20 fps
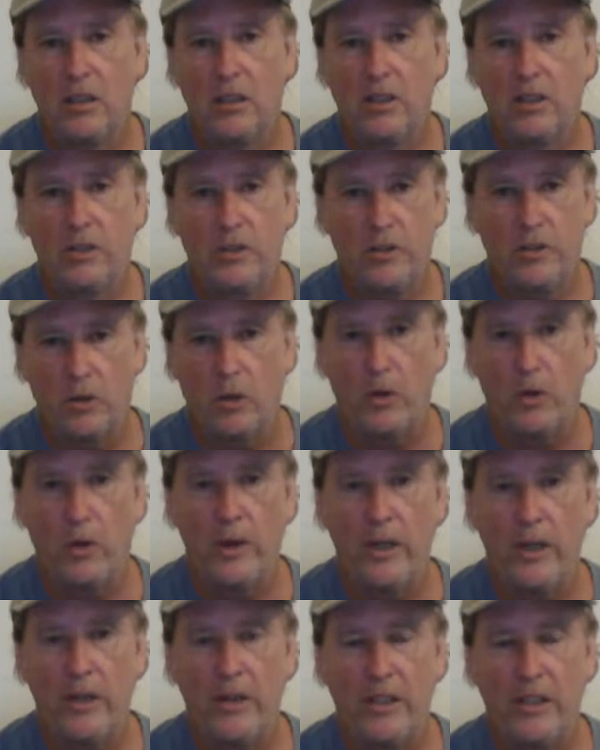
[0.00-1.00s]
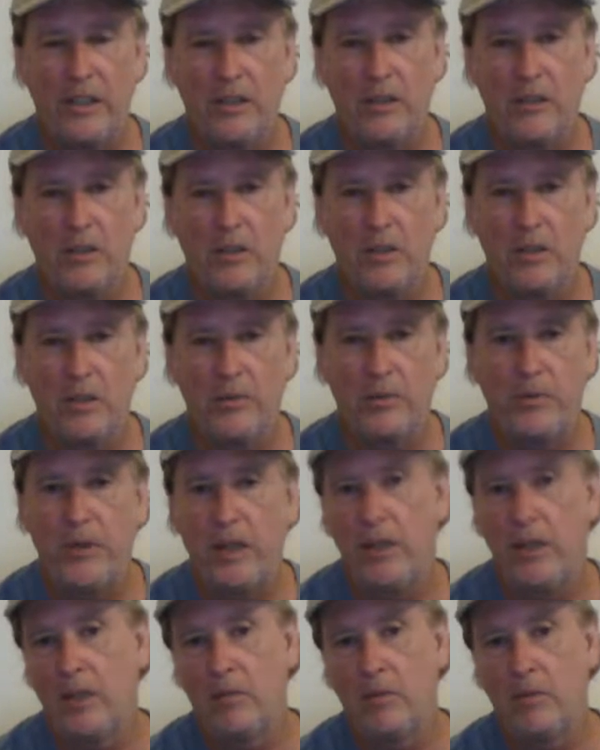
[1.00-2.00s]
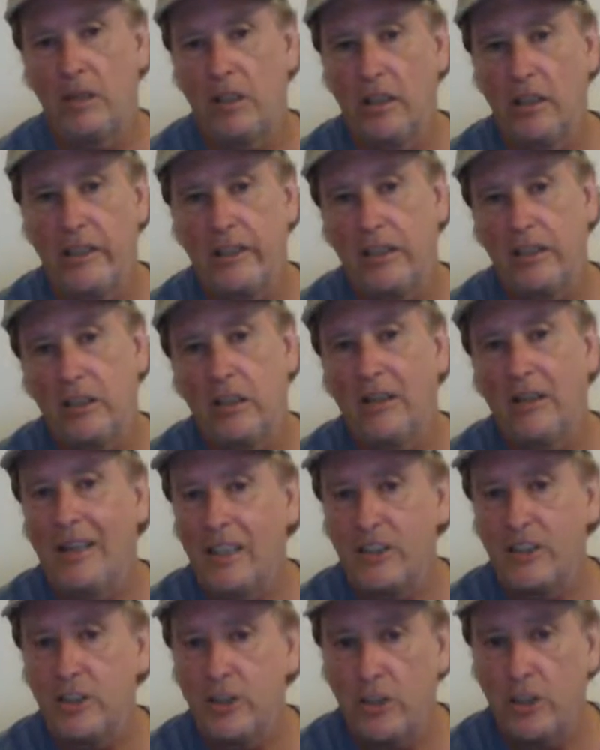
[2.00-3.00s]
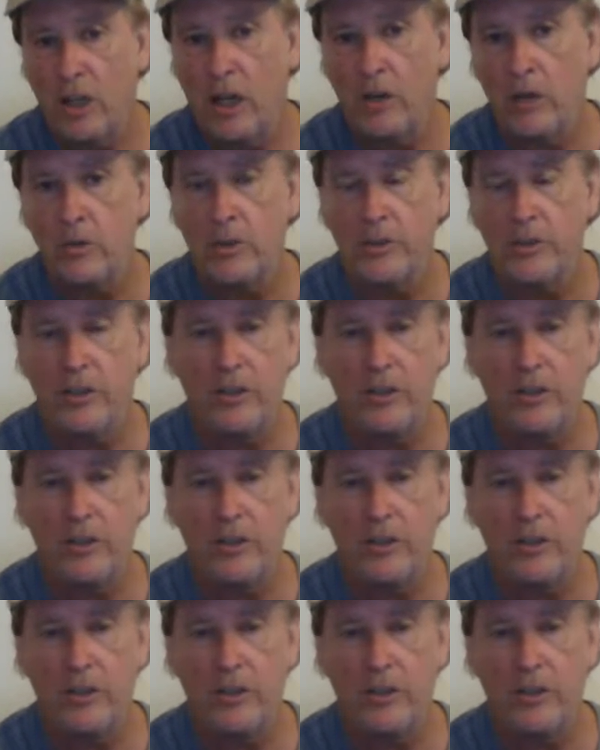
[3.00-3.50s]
story that could fit into lots of genres,